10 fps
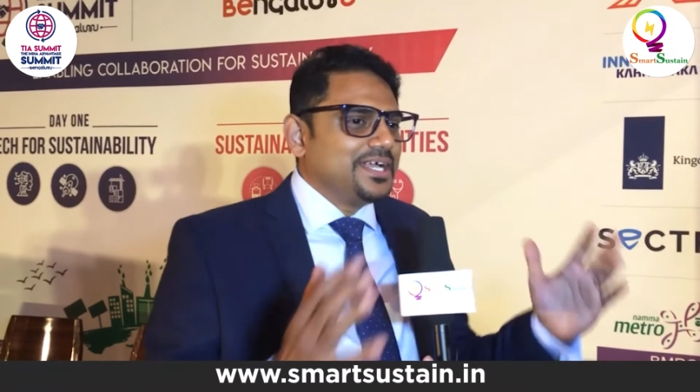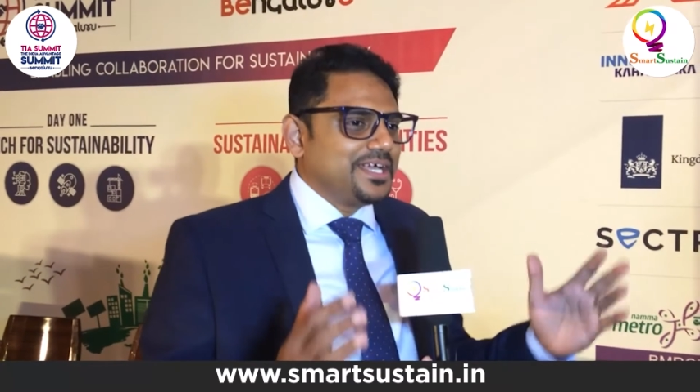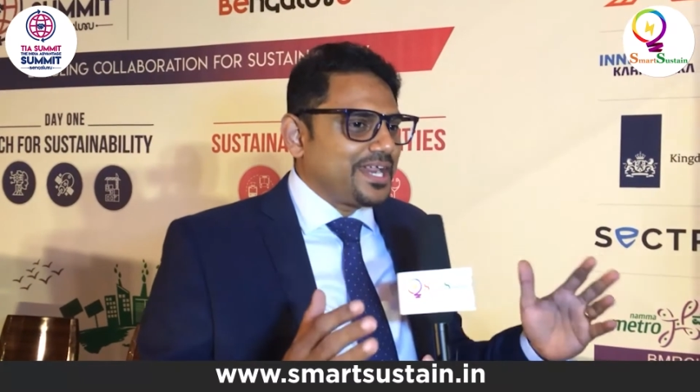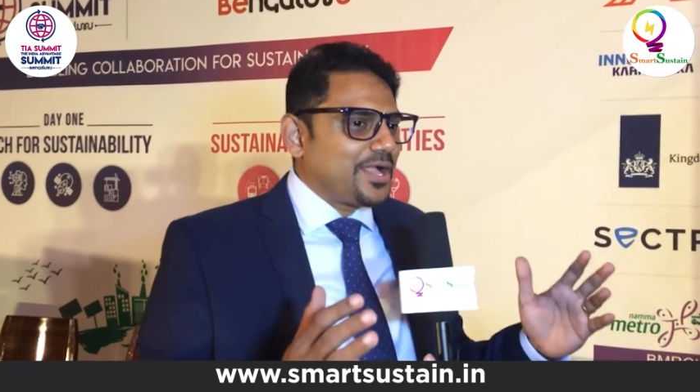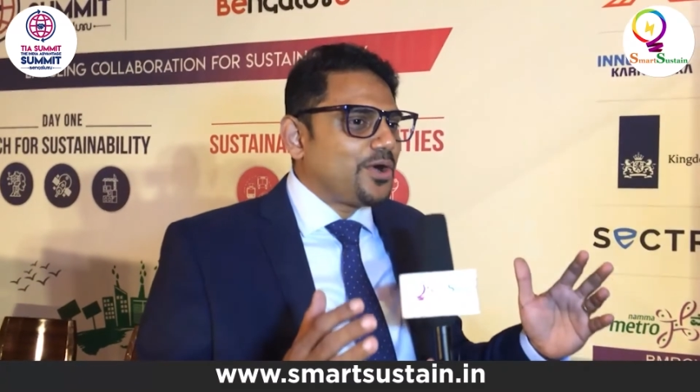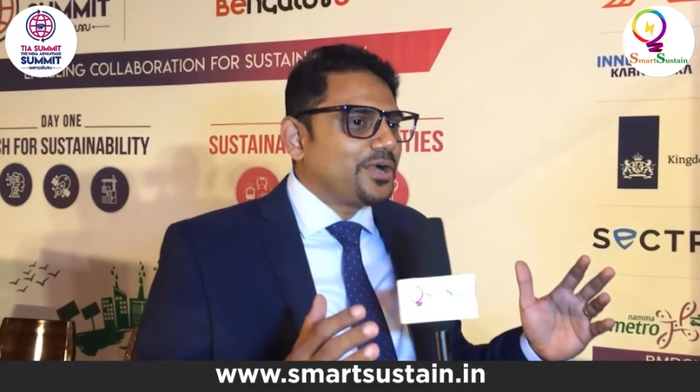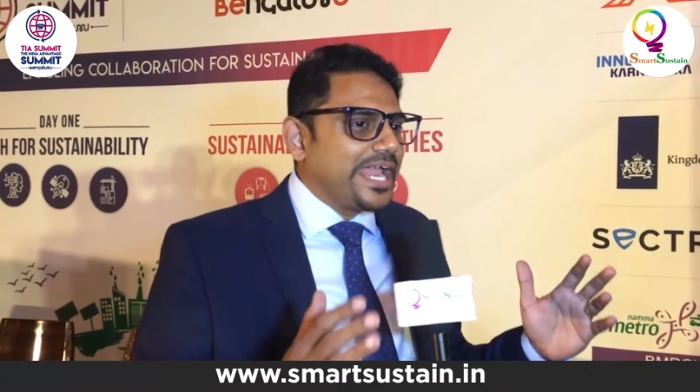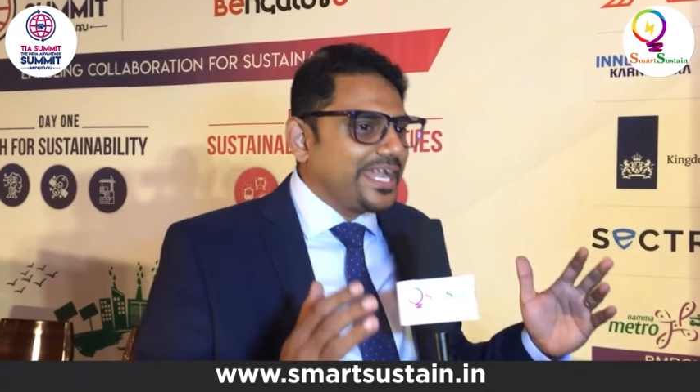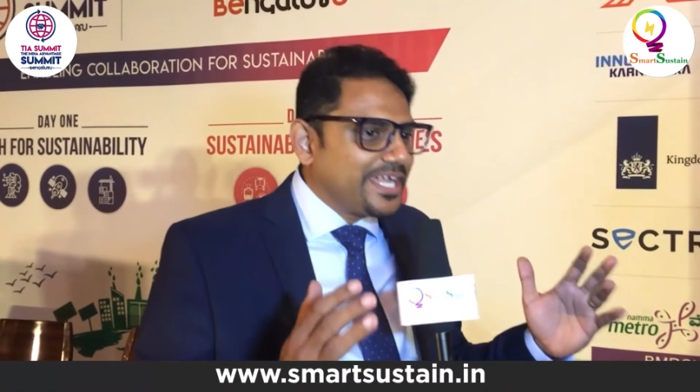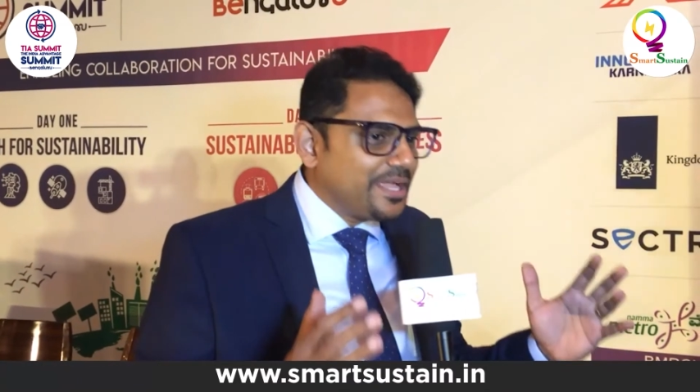Record
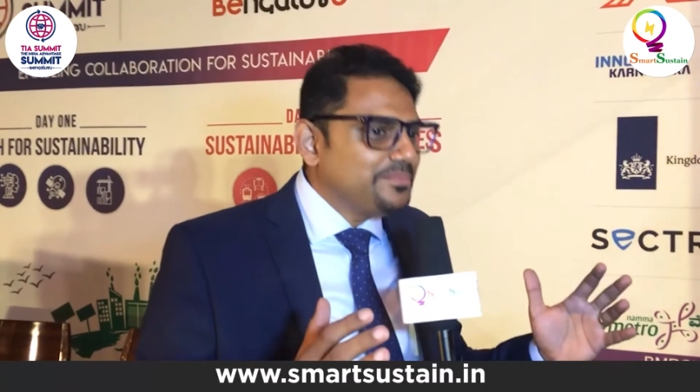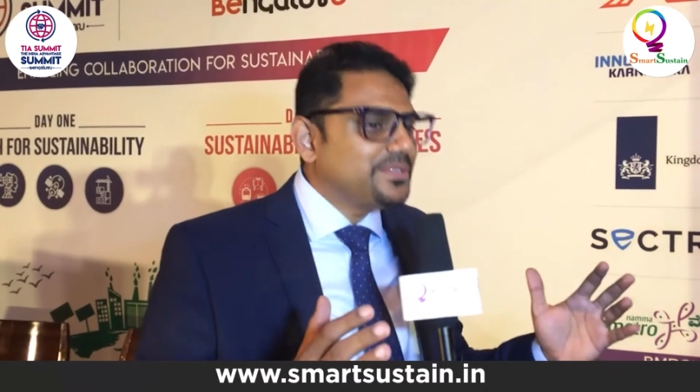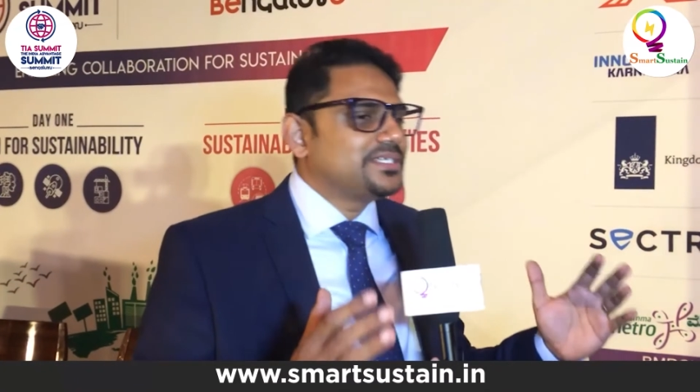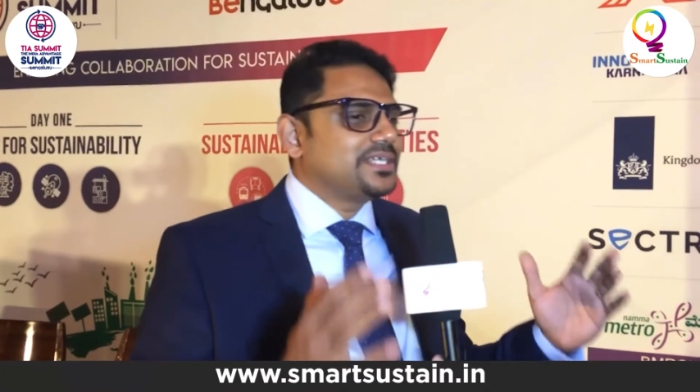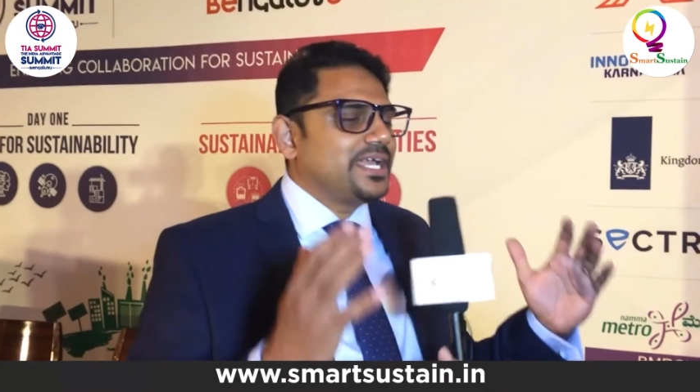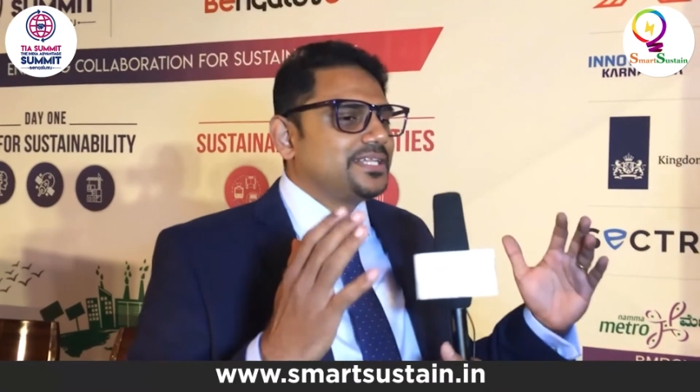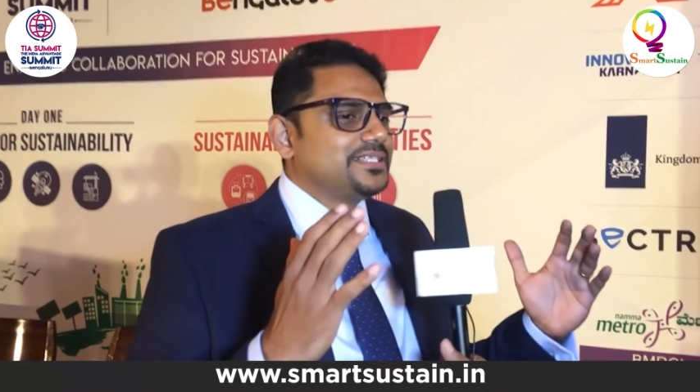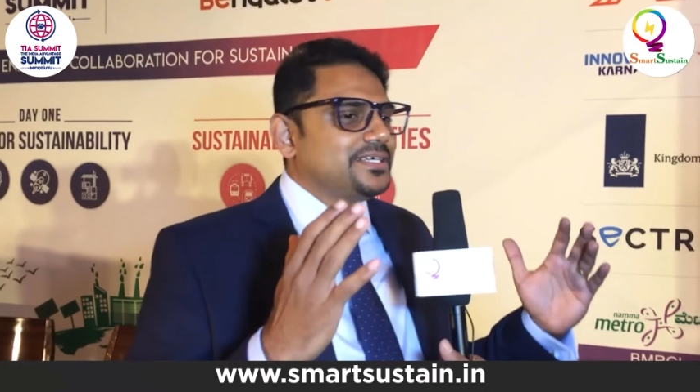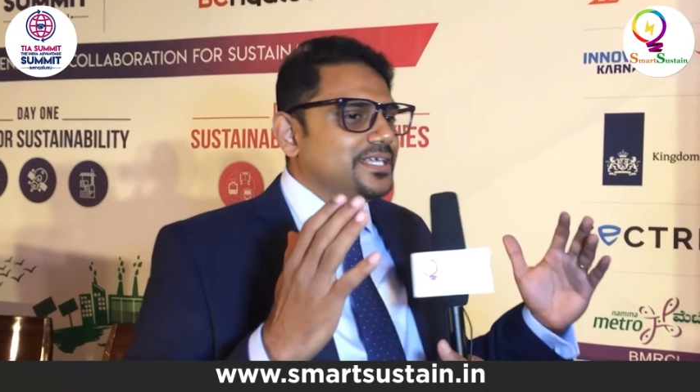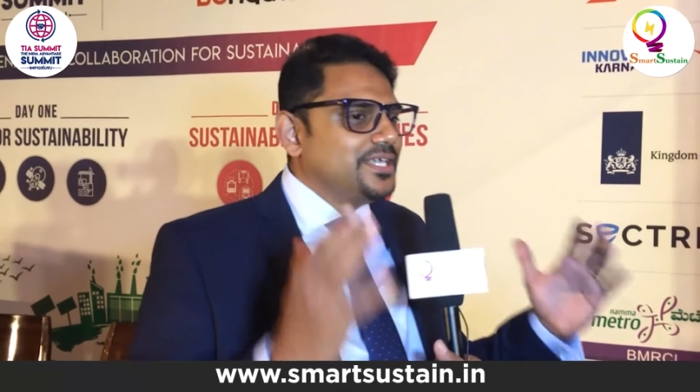attempt at
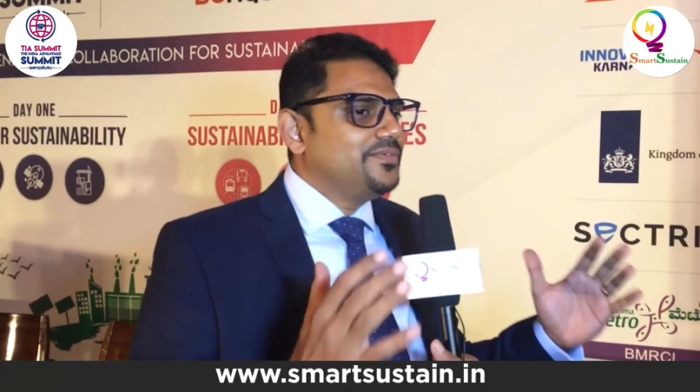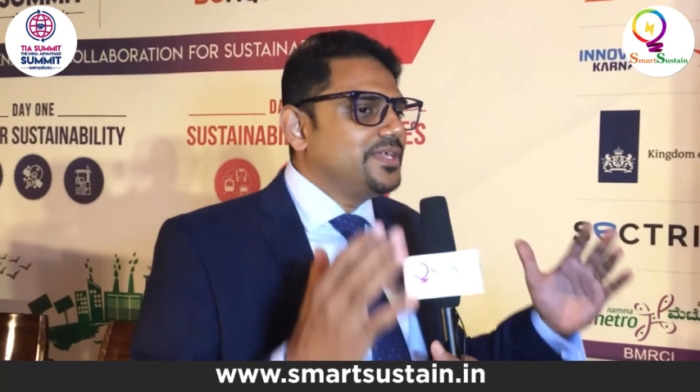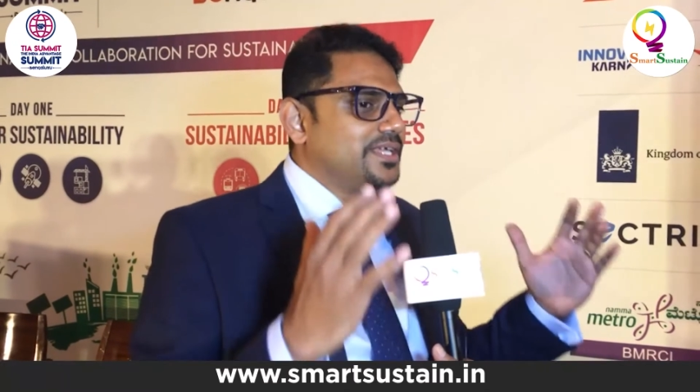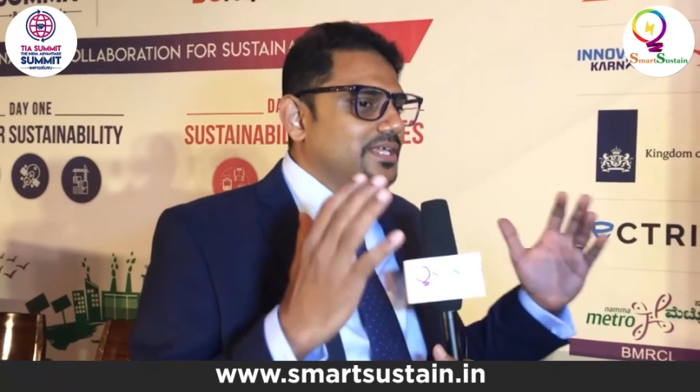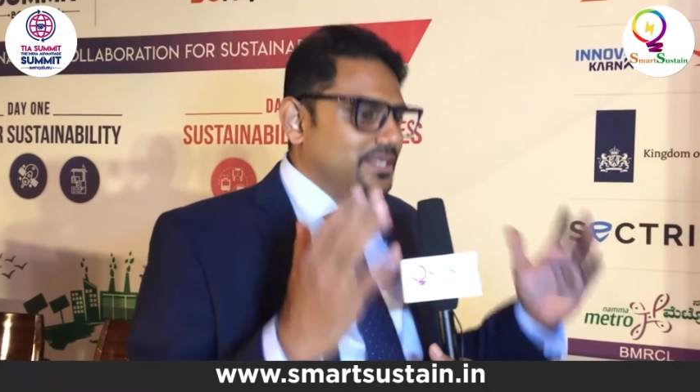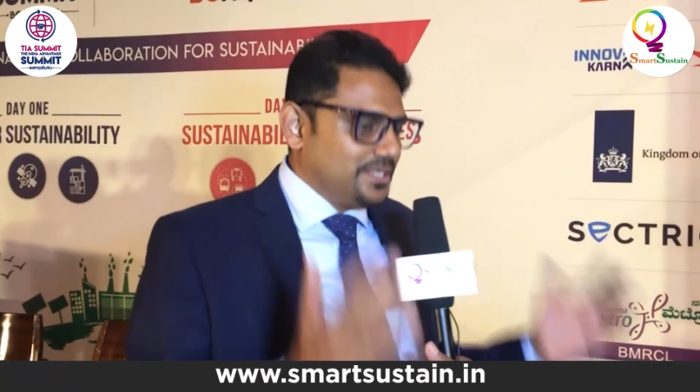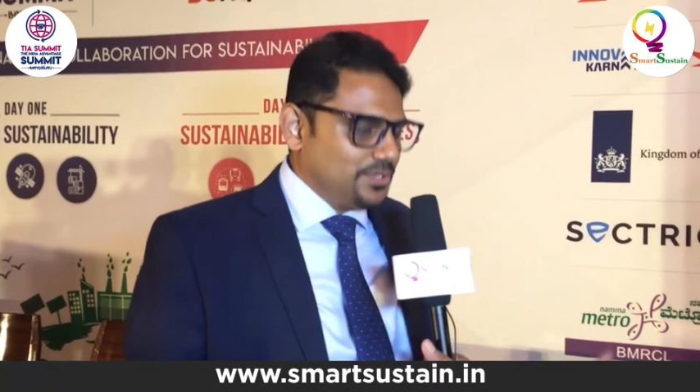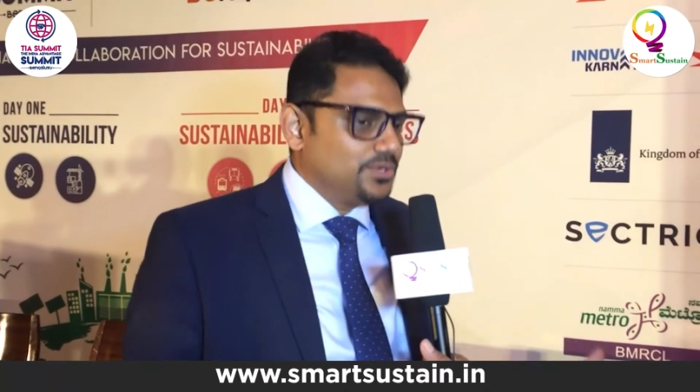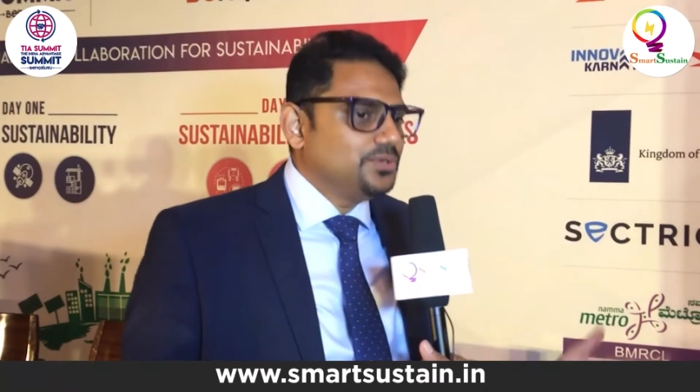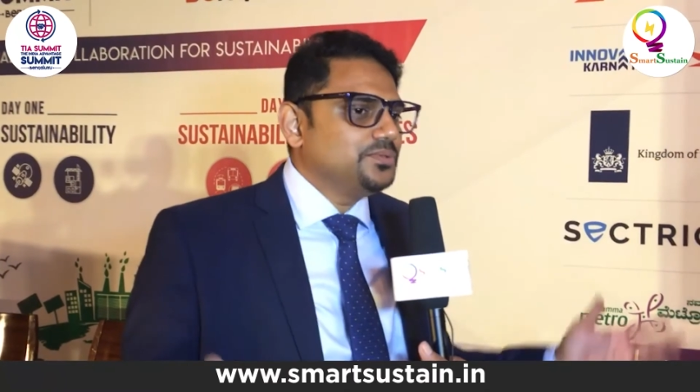the E V,
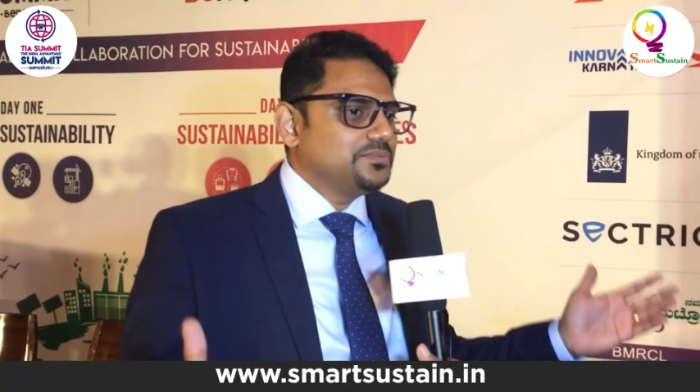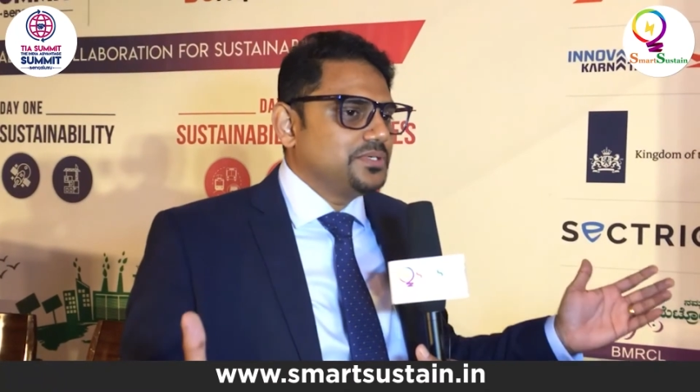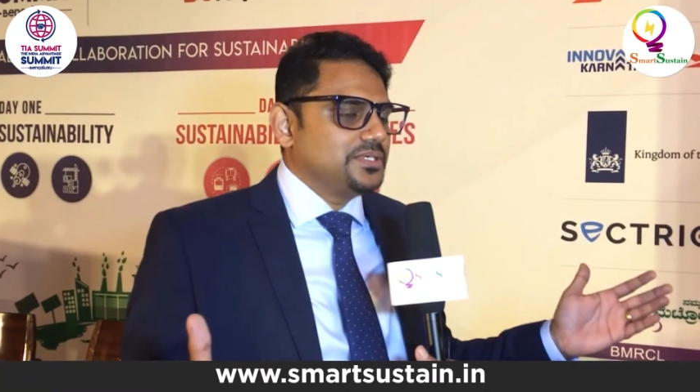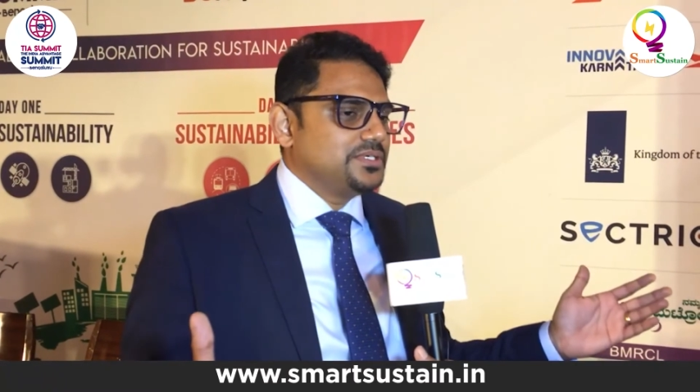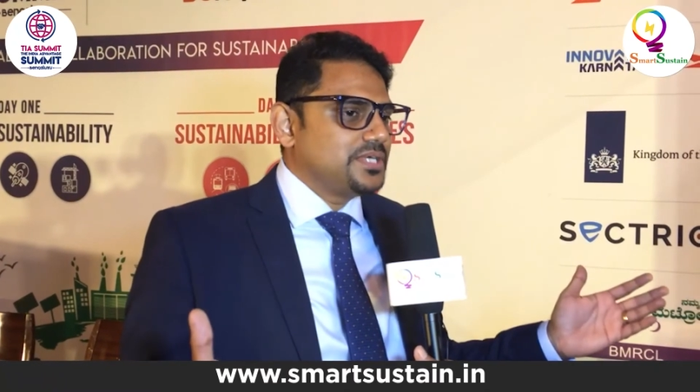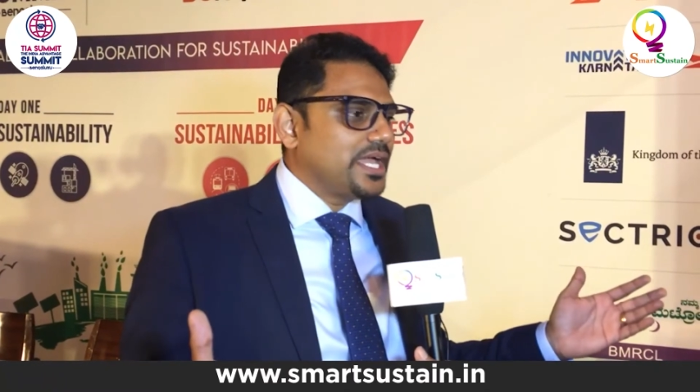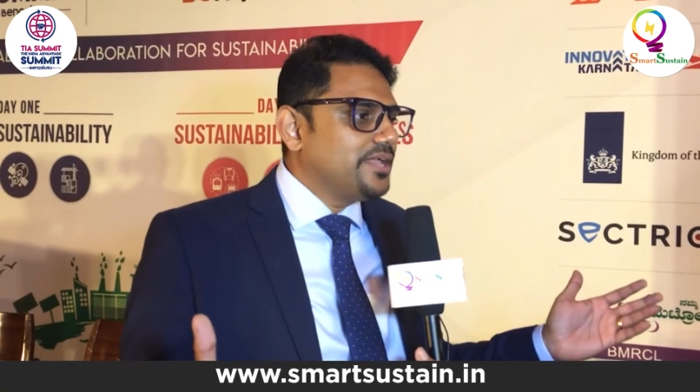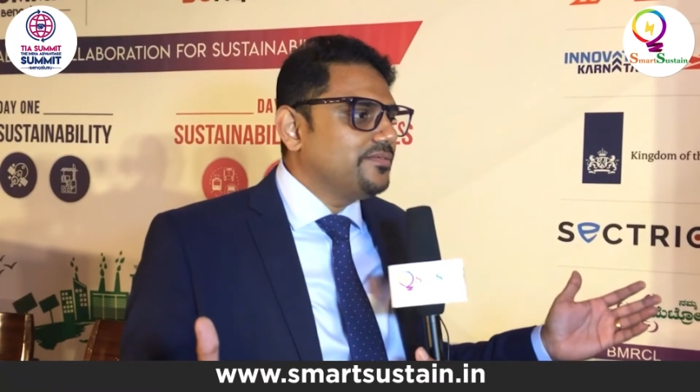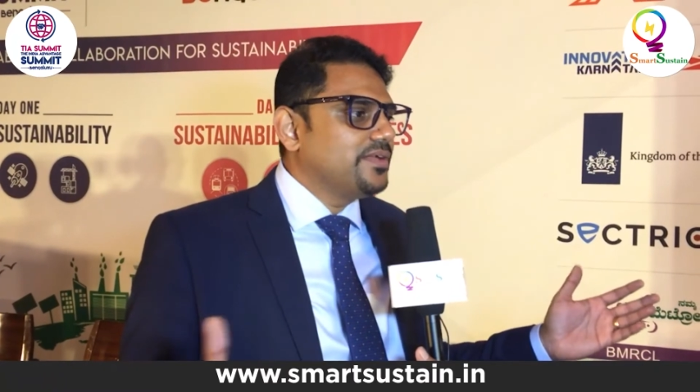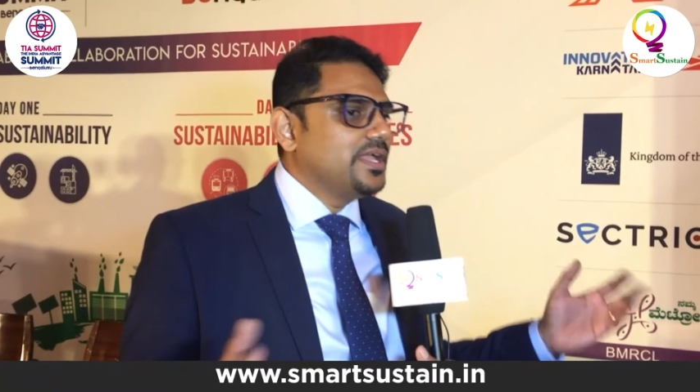you know, uh,
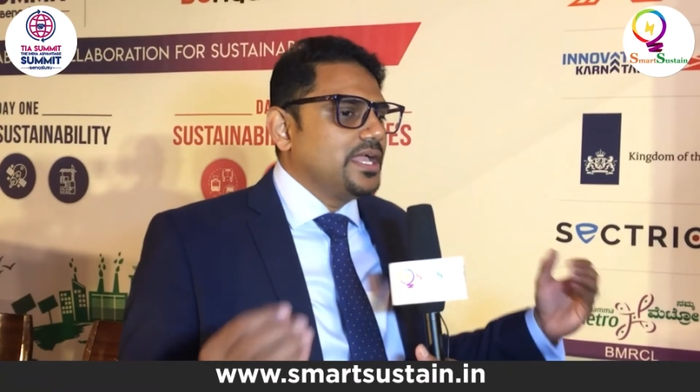drive.